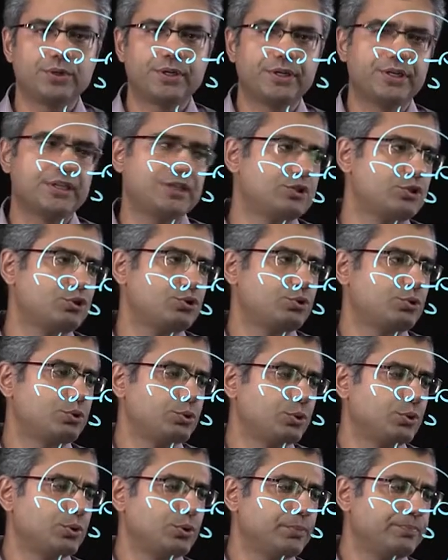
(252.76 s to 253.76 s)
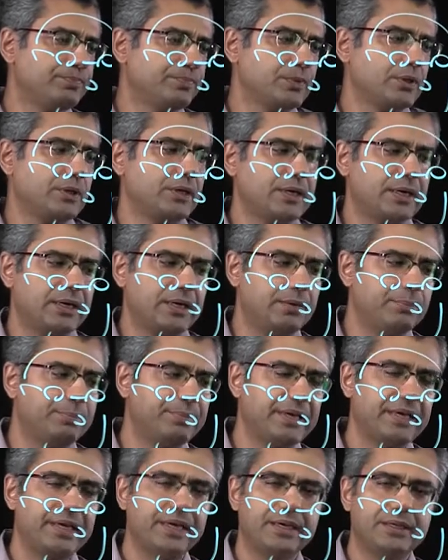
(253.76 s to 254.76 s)
needs to
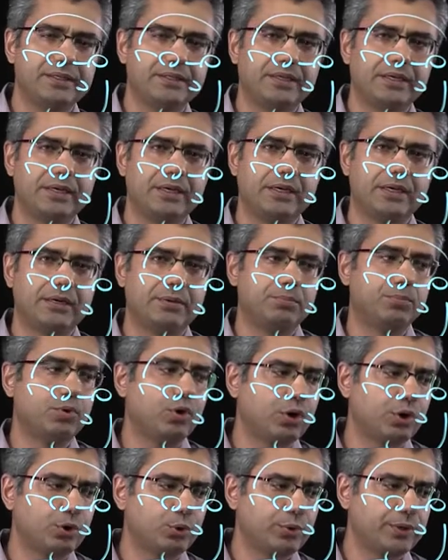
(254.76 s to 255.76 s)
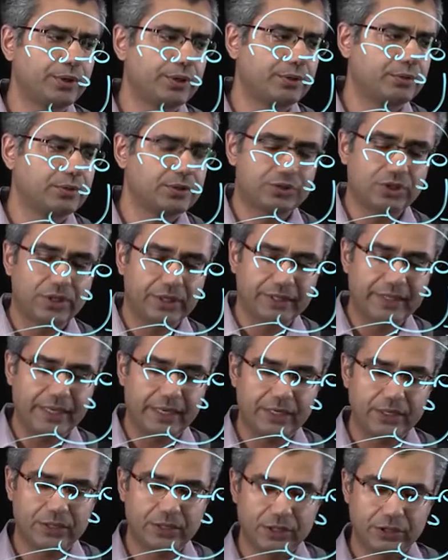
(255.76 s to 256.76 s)
pay the borrower. Sorry,
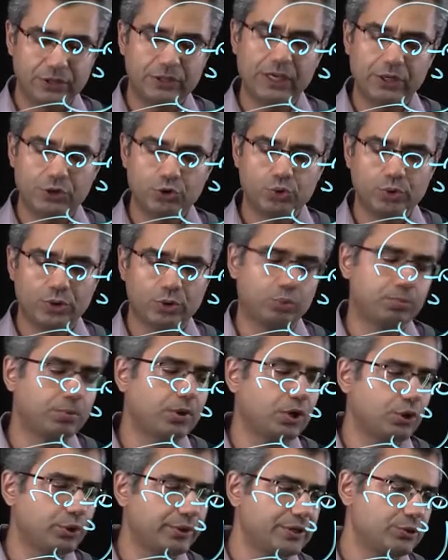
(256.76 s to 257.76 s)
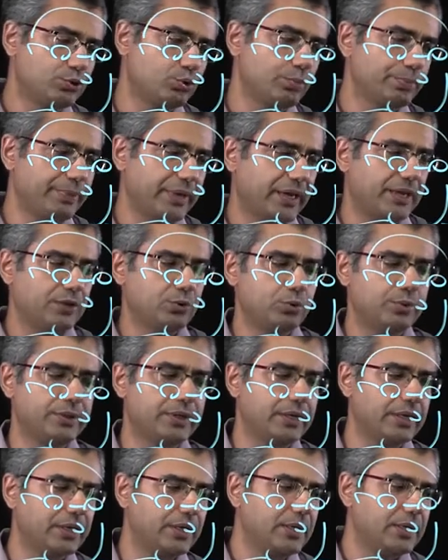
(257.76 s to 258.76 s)
the issuer or borrower needs to pay to
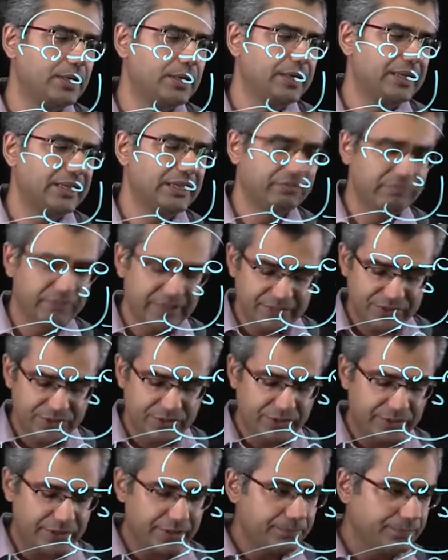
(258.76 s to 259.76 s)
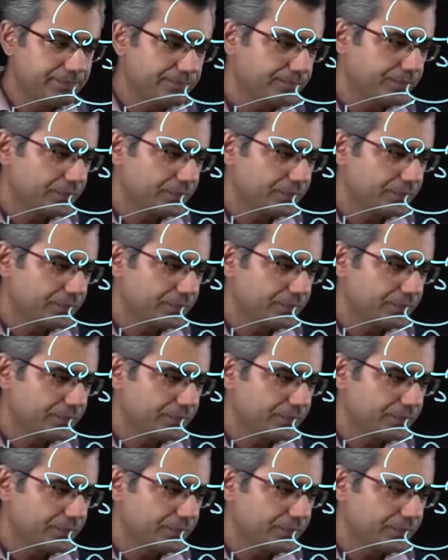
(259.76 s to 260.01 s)
the investor